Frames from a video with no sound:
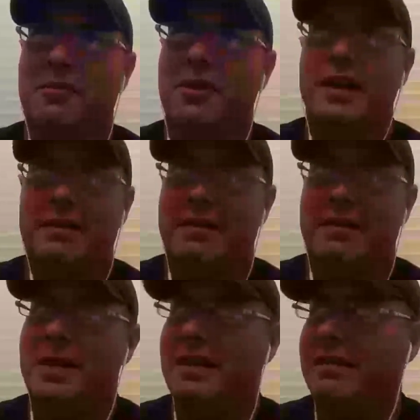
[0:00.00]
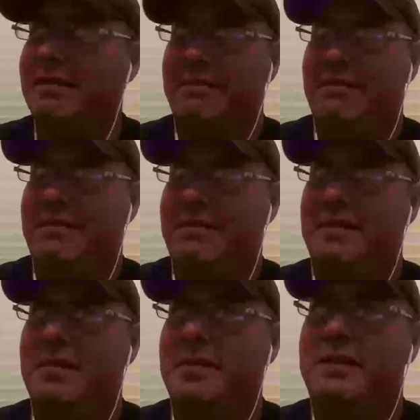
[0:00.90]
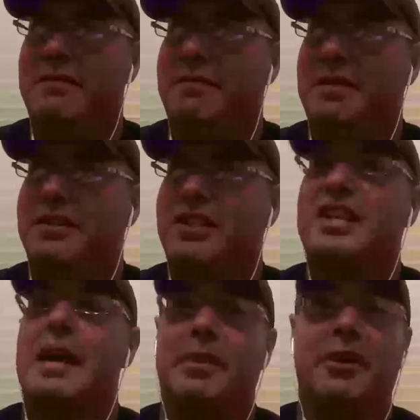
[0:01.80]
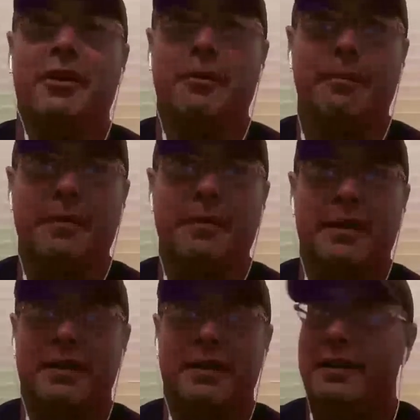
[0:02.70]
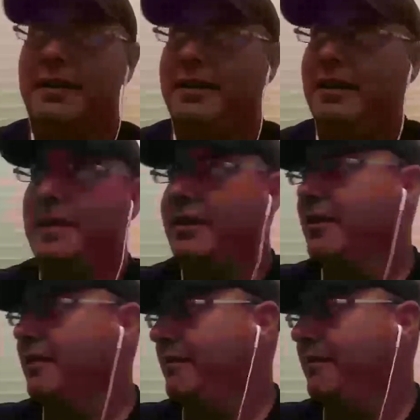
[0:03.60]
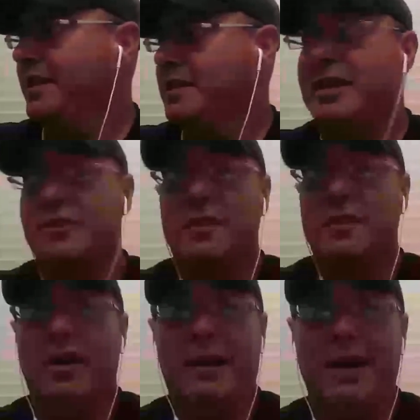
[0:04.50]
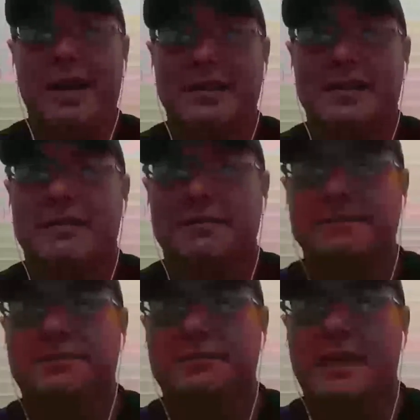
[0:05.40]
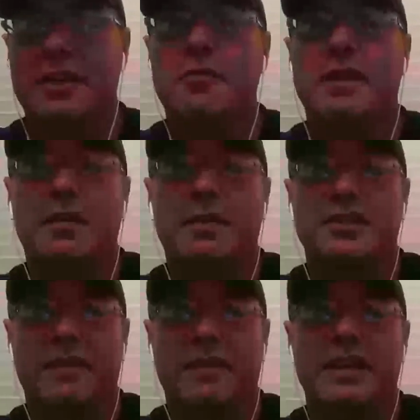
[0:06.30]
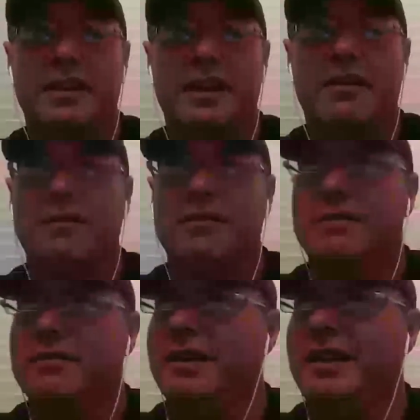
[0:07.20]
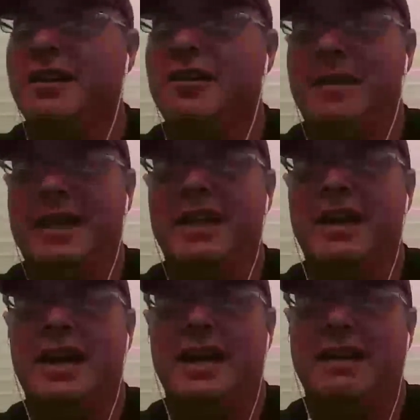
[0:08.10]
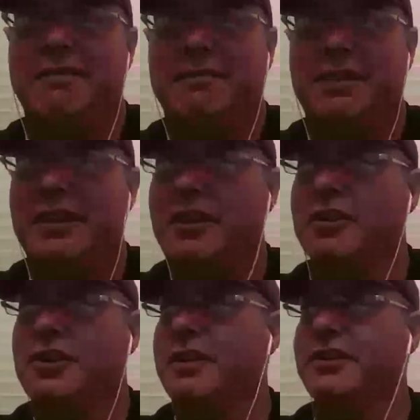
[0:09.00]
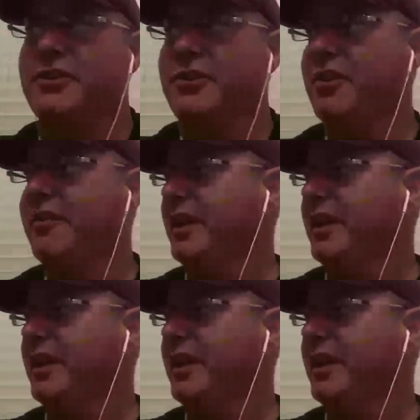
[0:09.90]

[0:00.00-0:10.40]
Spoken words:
Like, I mean, be stepping on them. I mean, they're especially black rats. And you being in Pennsylvania now, like, oh my God, you're in a treasure trove.